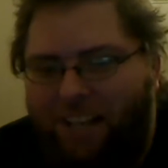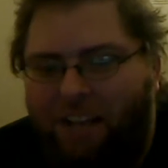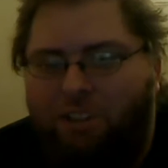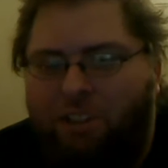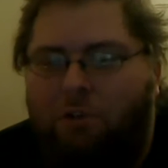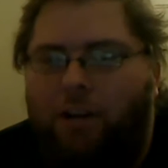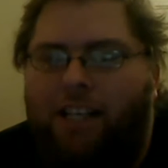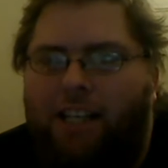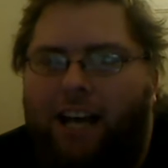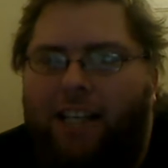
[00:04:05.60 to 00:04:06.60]
It was a
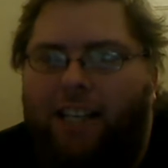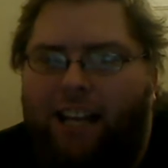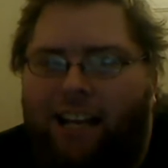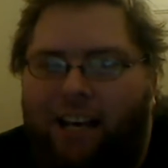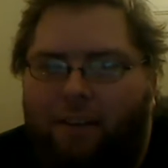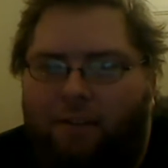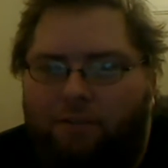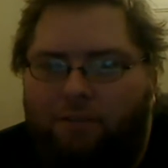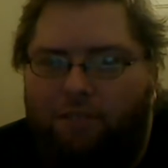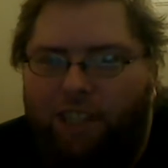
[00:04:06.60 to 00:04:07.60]
great line that
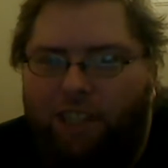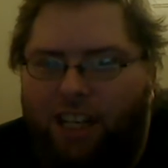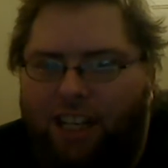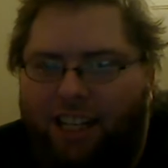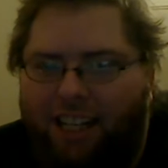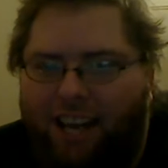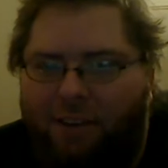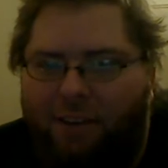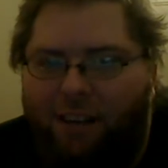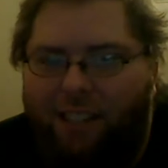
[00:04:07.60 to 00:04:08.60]
Jaqen
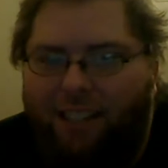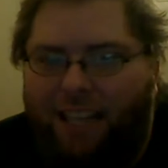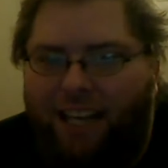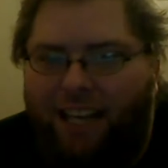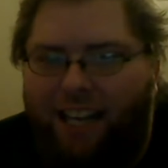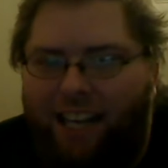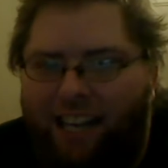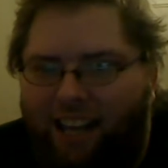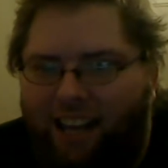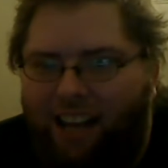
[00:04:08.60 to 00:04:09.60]
had, where he said,
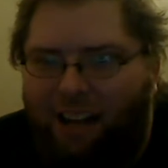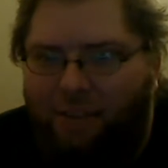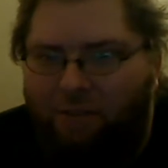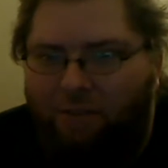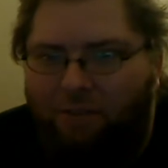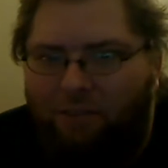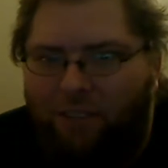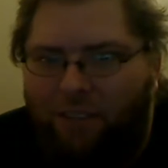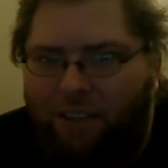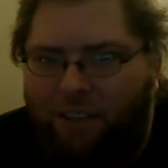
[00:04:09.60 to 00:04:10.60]

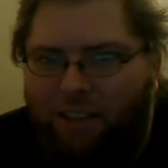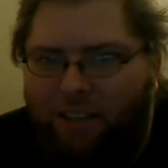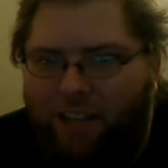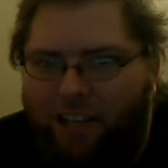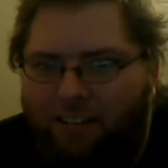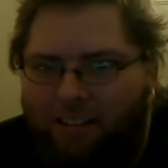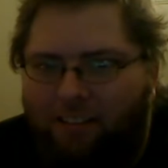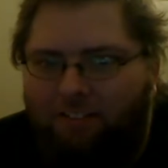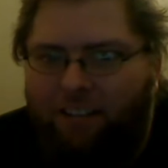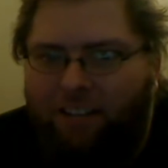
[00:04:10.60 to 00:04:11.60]
"You're
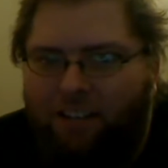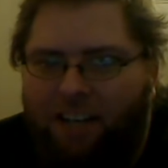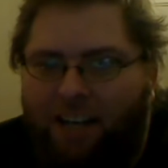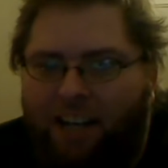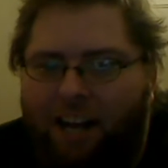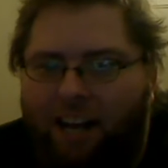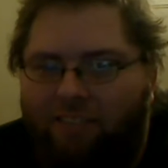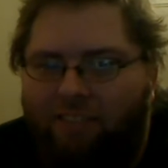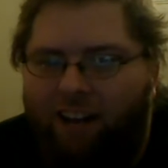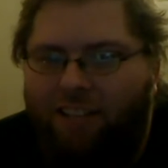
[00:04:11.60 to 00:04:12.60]

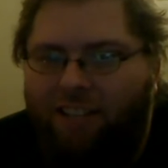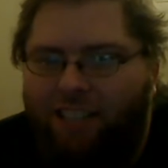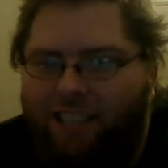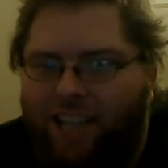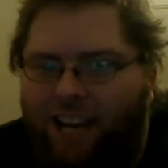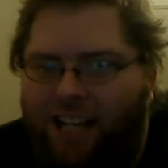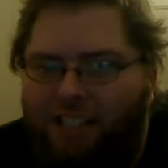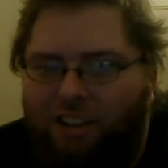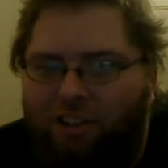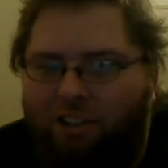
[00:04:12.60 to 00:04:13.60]
gonna follow this guy
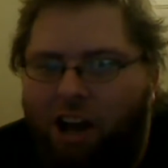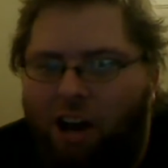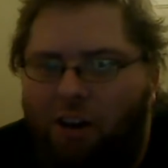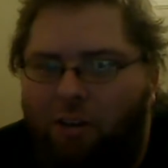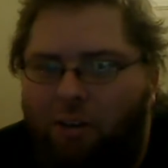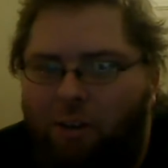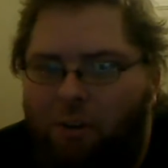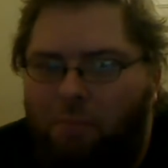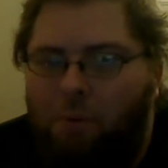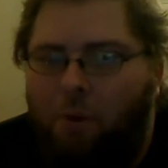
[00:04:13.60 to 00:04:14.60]
until you know
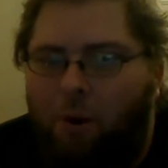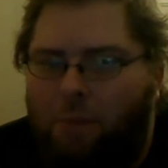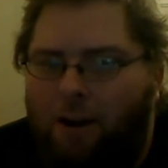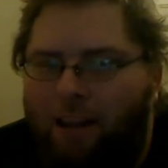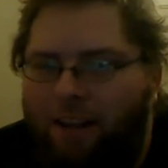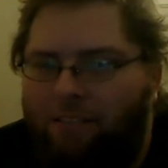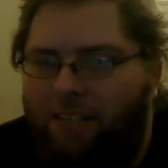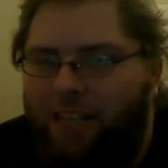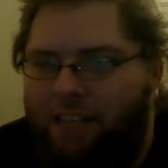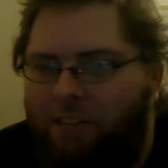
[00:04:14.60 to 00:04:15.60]
more about him
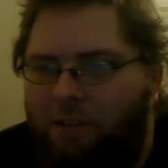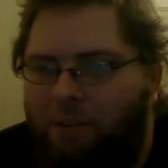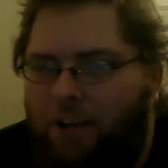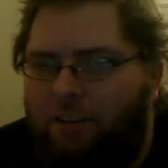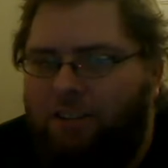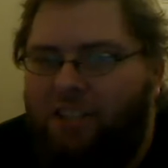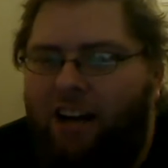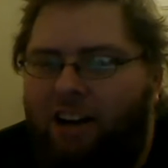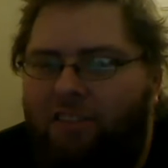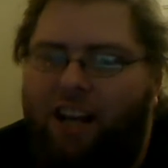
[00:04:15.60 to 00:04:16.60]
than you do about
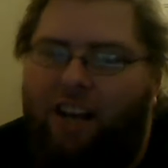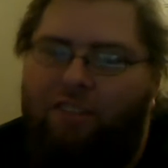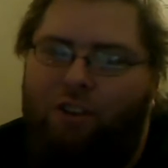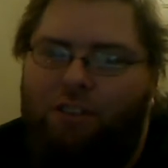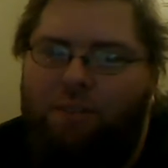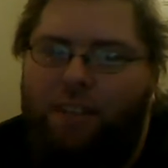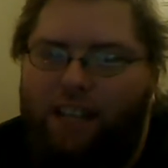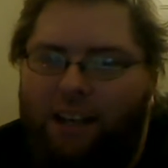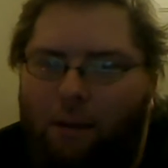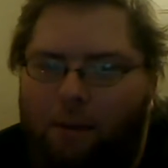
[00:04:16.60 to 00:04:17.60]
yourself." Not, of course,
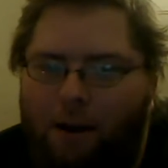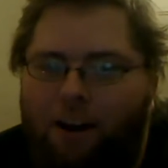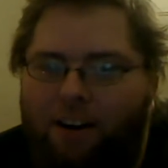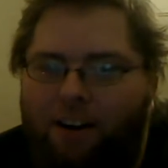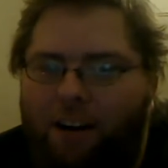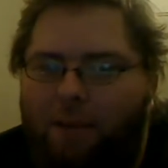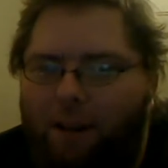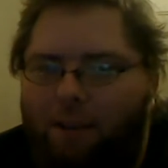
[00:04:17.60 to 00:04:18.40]
meaning about Arya, but